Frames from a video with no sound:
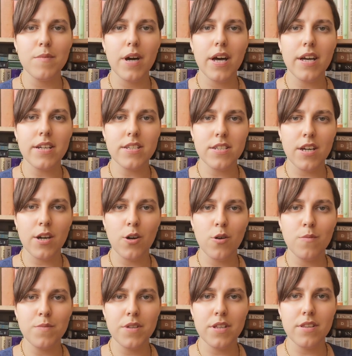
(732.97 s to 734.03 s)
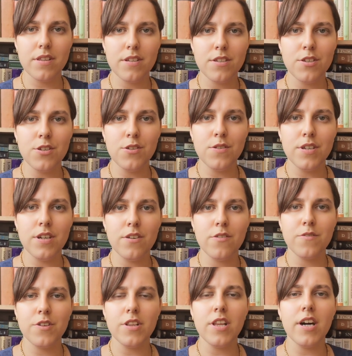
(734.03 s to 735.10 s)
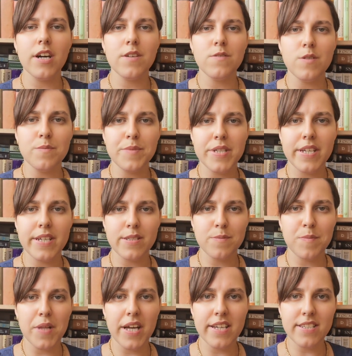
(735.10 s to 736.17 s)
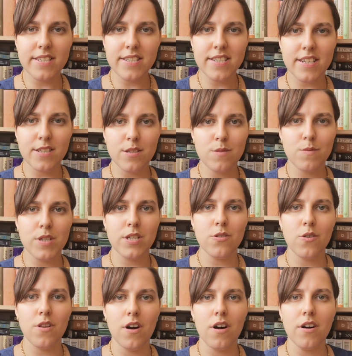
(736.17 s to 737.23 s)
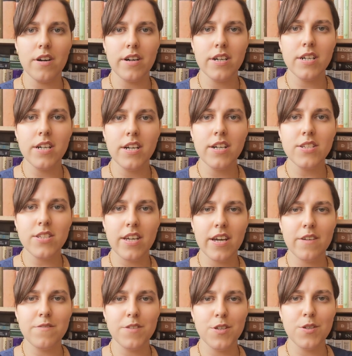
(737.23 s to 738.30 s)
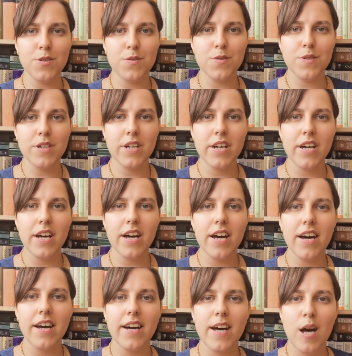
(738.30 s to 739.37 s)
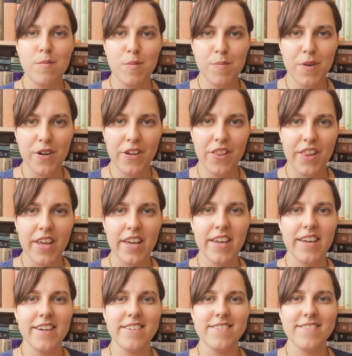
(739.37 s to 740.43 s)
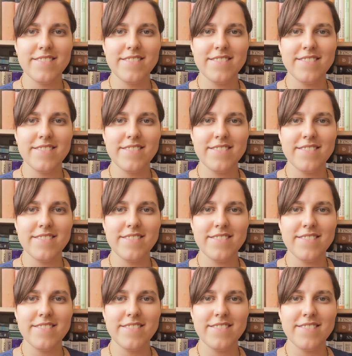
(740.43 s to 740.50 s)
And I hope that the new year of your life will be as blessed as we all are to have you. Happy birthday.